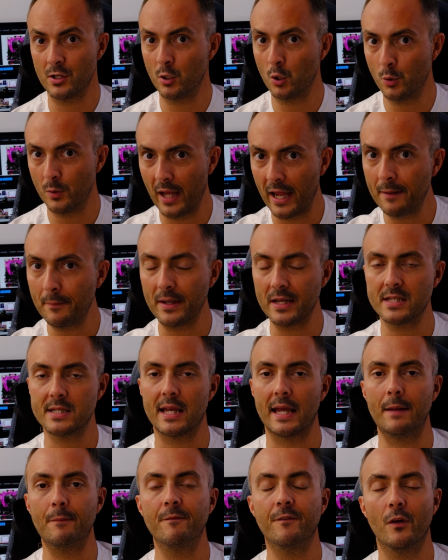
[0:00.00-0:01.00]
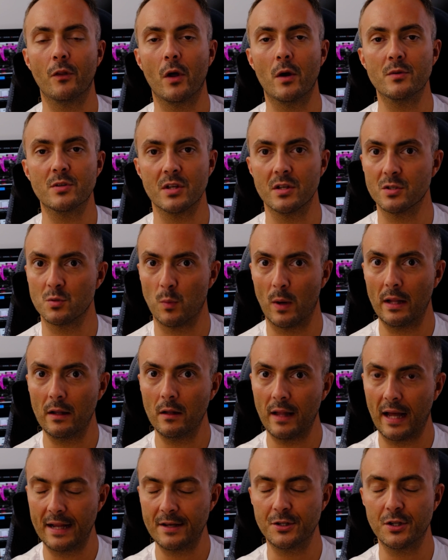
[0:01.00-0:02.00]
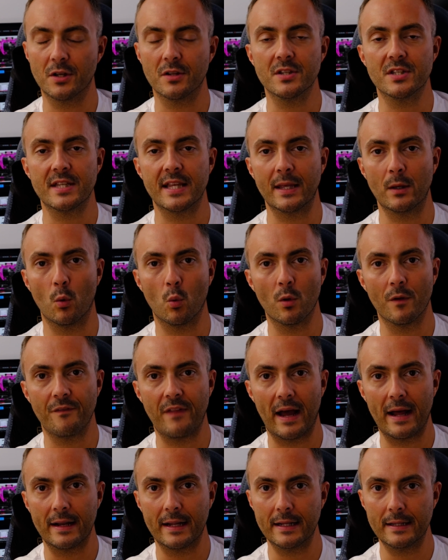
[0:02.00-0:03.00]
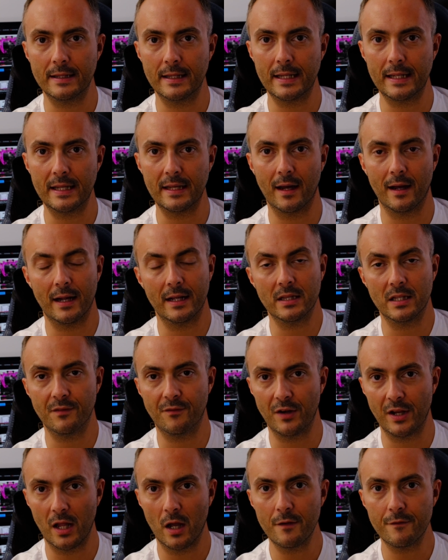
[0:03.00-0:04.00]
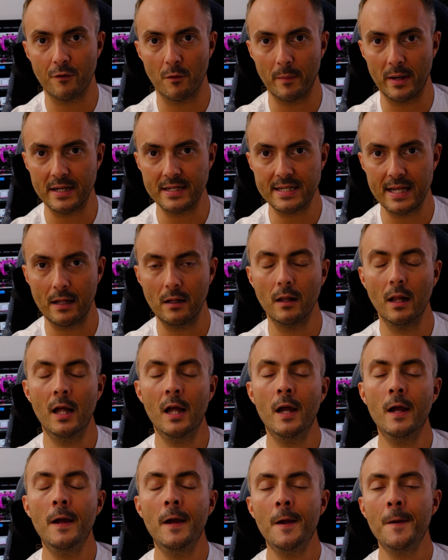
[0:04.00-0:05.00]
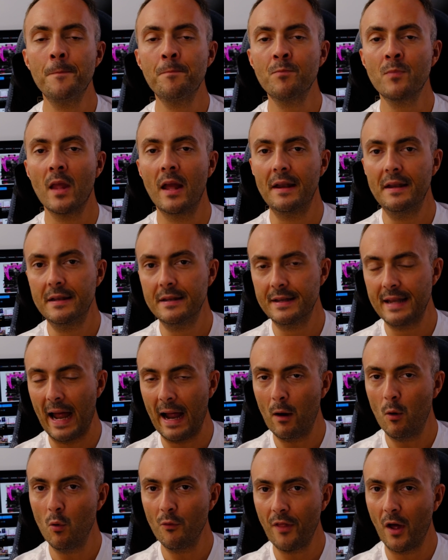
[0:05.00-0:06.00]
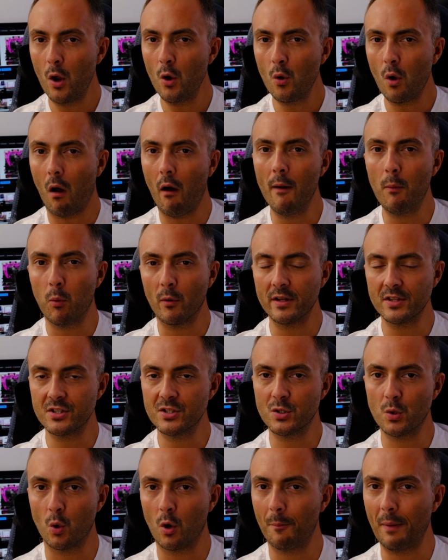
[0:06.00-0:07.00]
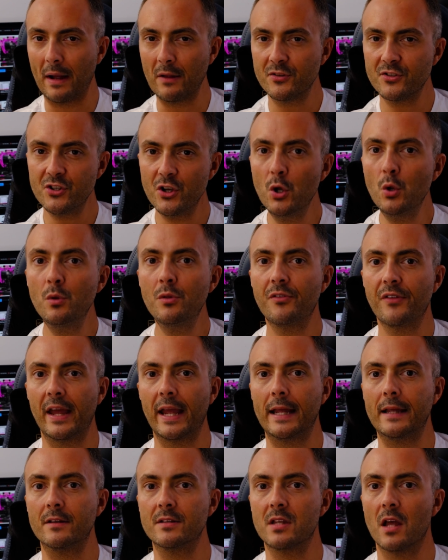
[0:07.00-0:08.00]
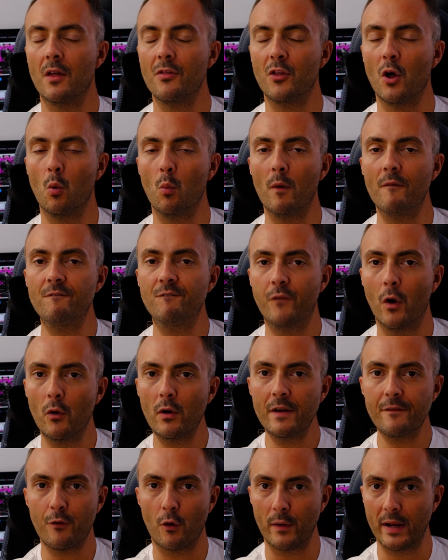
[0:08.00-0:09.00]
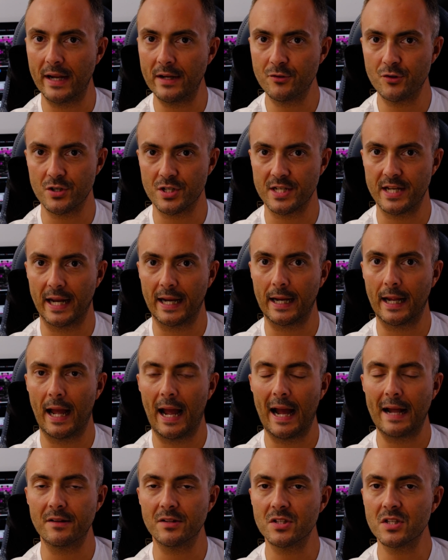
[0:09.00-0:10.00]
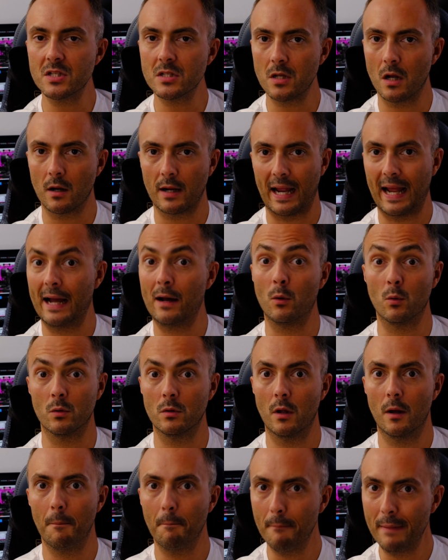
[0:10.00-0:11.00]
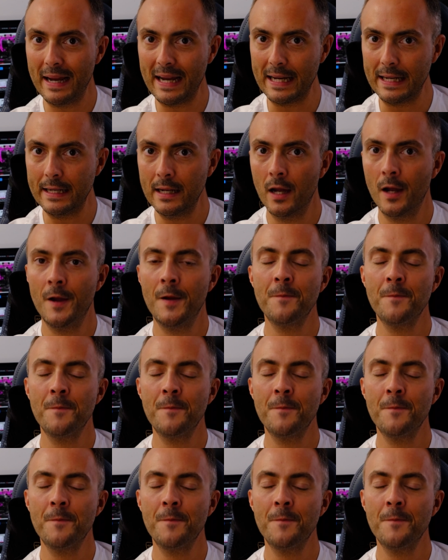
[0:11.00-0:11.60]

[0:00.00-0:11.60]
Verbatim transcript: a new naming scheme for those as well, and you can see all of that in the video from Intel. Now though, I wanted to talk about two things that were very, very interesting and stuck out at me